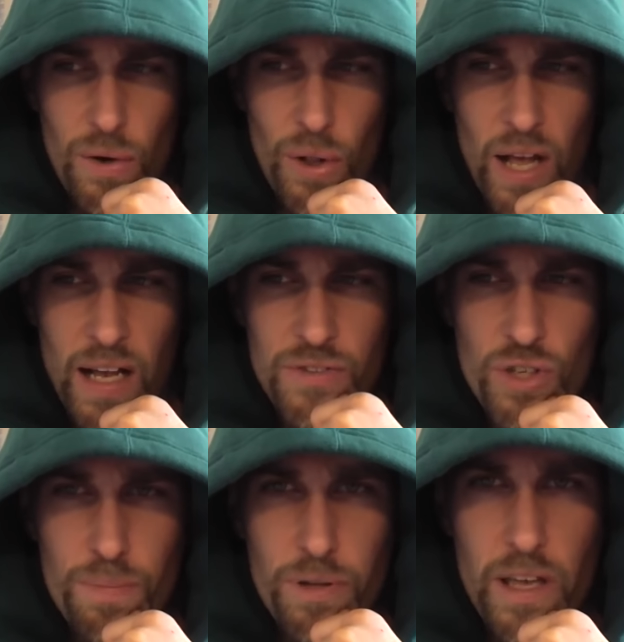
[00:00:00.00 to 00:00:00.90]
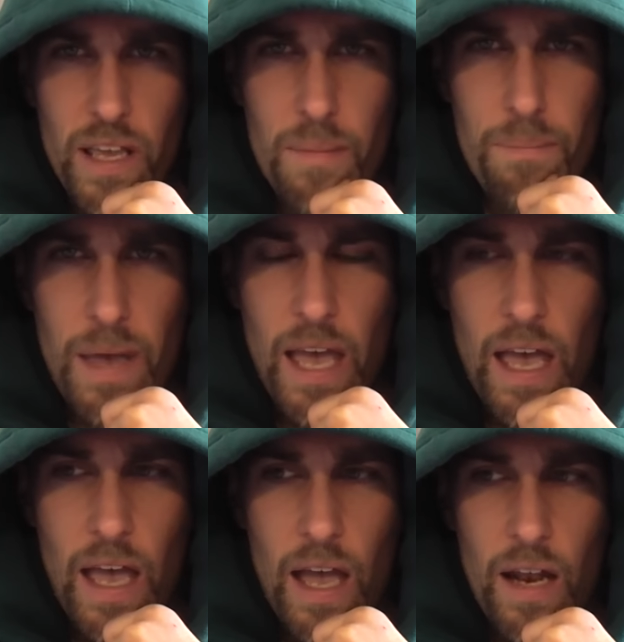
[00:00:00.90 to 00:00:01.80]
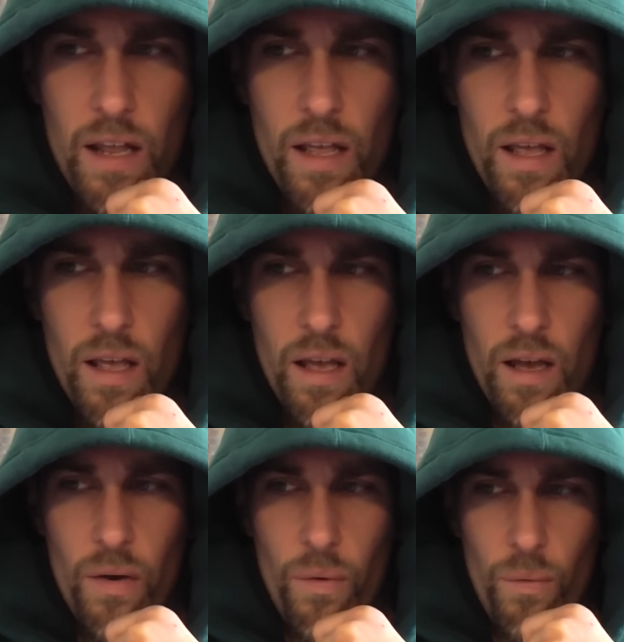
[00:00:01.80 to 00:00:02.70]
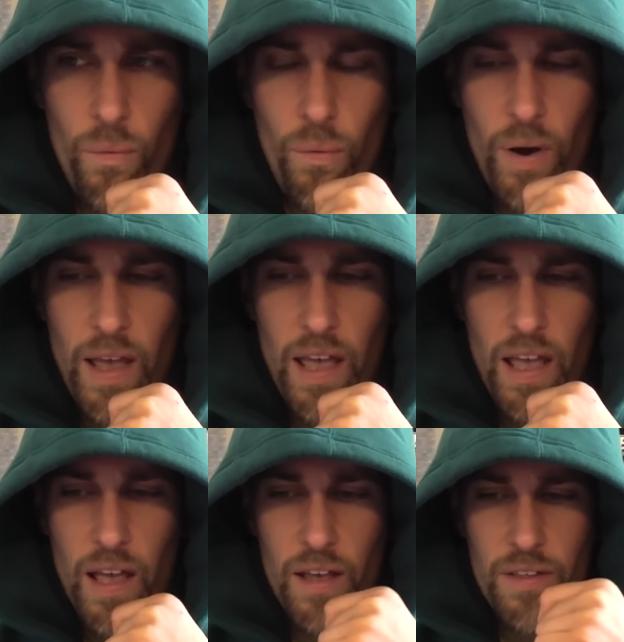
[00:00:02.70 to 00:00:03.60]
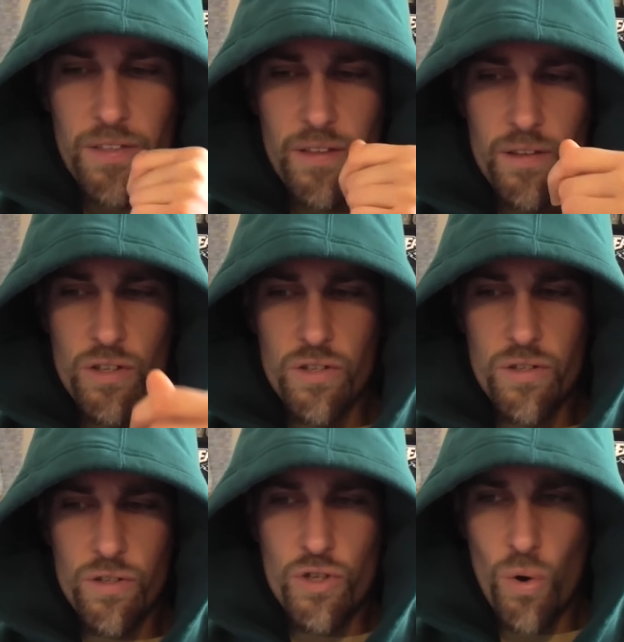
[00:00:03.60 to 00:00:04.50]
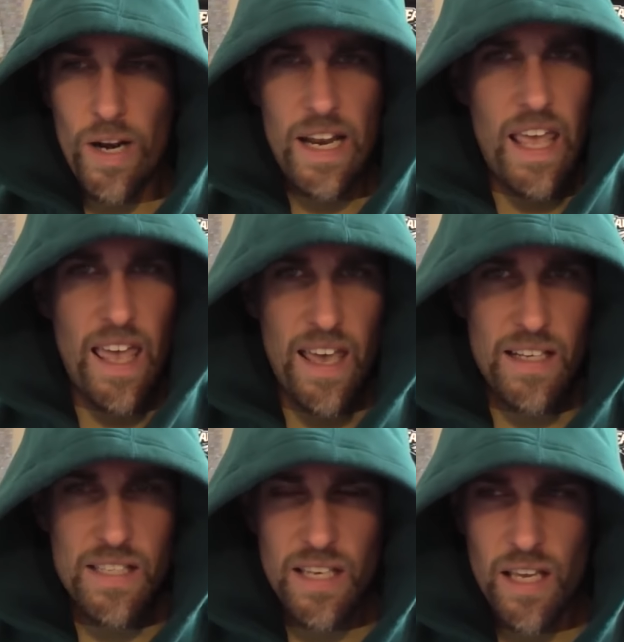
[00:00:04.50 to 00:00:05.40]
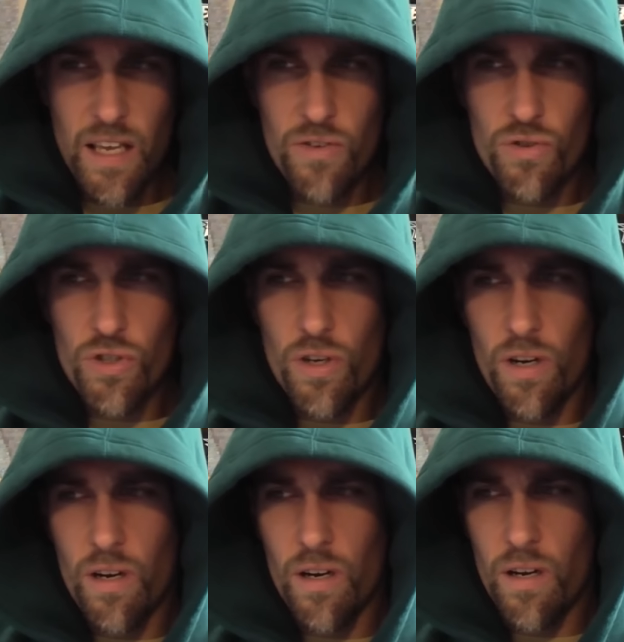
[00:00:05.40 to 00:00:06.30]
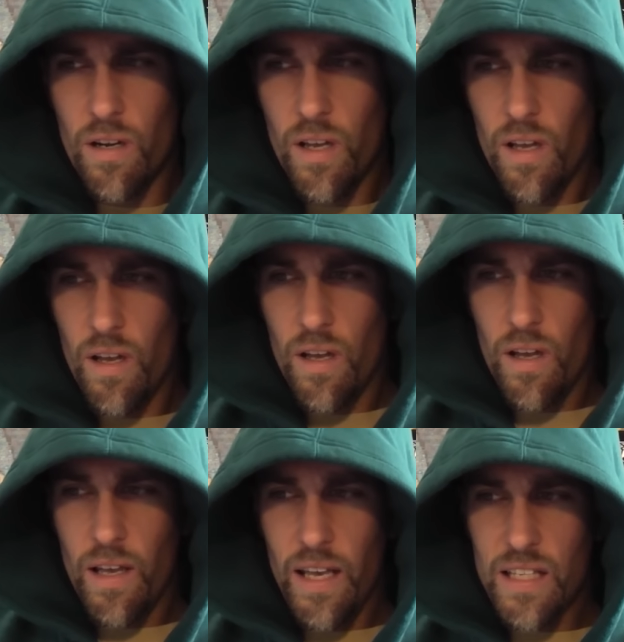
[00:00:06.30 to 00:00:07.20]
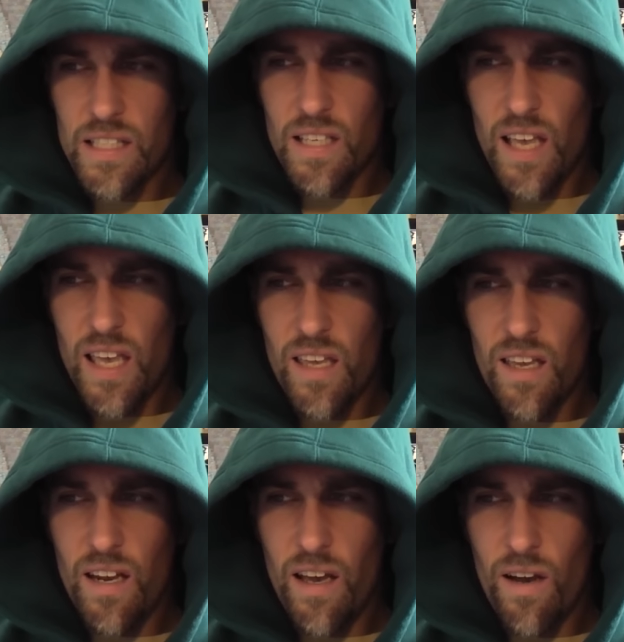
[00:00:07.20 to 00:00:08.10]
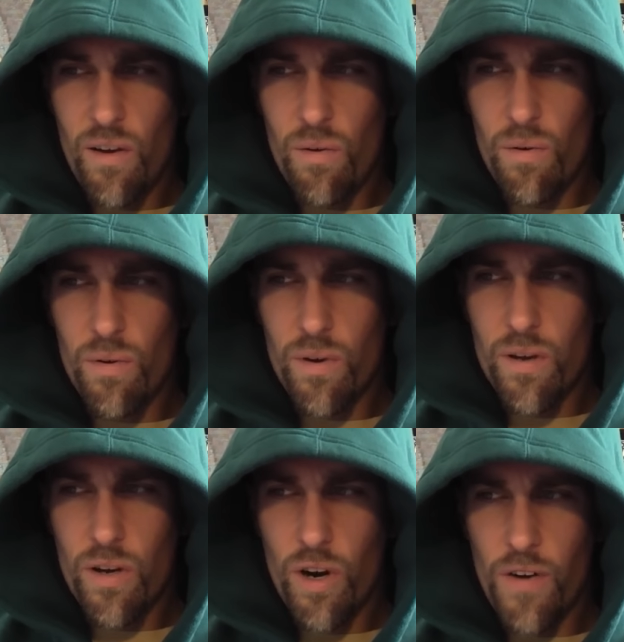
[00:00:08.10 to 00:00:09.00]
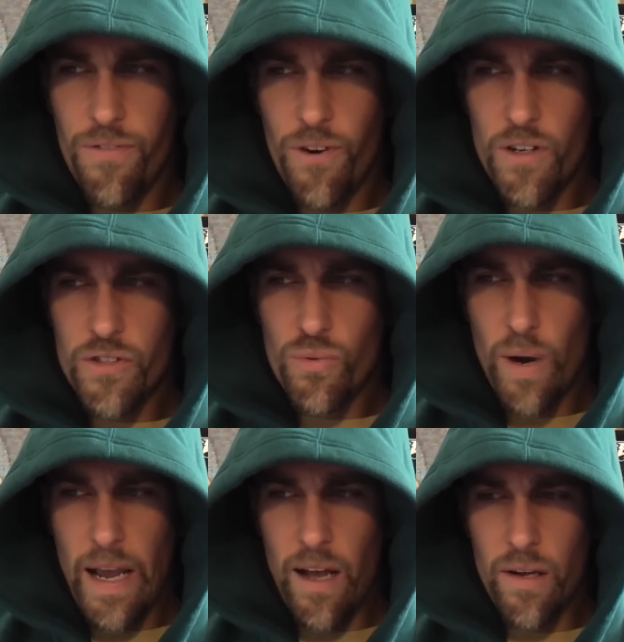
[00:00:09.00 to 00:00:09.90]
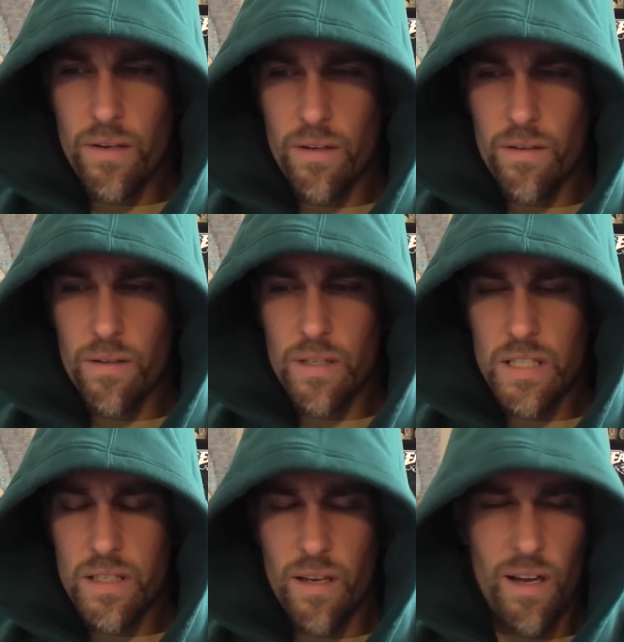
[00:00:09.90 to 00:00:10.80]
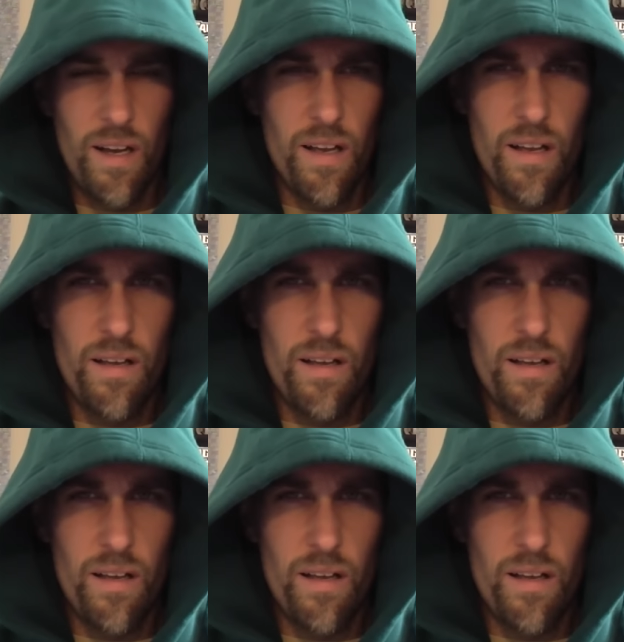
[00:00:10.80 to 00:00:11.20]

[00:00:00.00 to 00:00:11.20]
Alonso playing bad, with Jordan Hicks injured, it's like, you know, could our first round uh,